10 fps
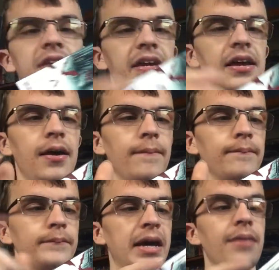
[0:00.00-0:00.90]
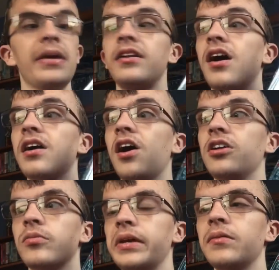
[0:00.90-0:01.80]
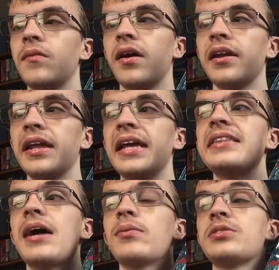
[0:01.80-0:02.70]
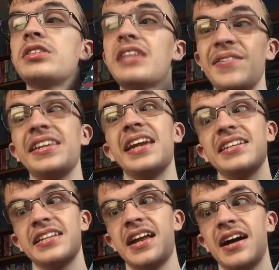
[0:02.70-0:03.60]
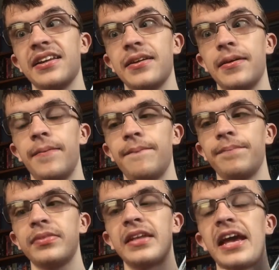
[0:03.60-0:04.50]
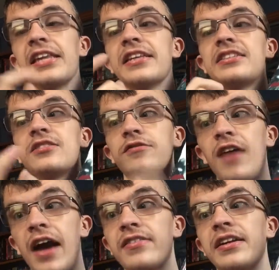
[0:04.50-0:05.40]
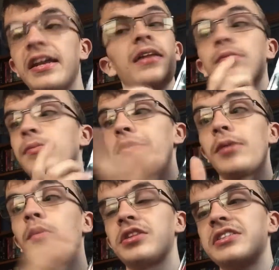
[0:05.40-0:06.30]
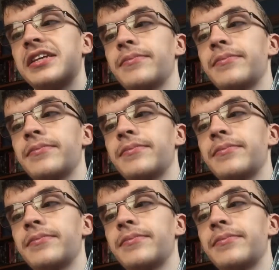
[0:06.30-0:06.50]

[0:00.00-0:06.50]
a um, Batman Long Halloween one that was seven ninety nine, and this is five ninety nine. But they're both the same